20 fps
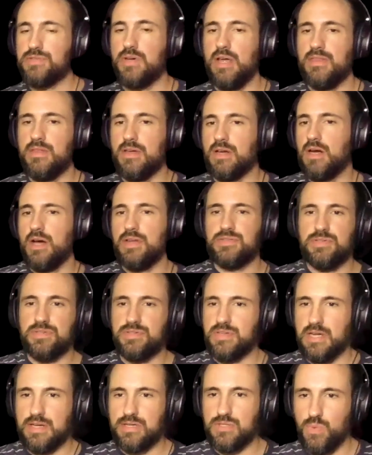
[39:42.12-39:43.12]
the concert's
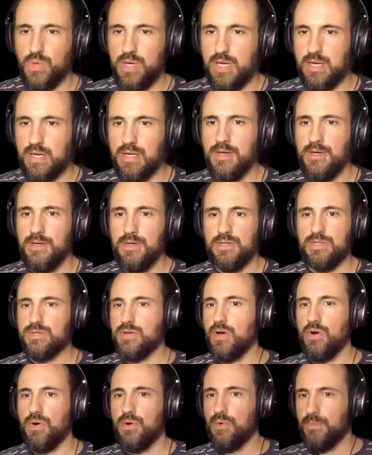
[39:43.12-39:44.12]
next week.
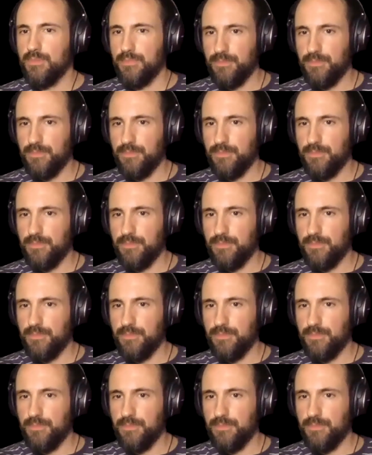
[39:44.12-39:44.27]
So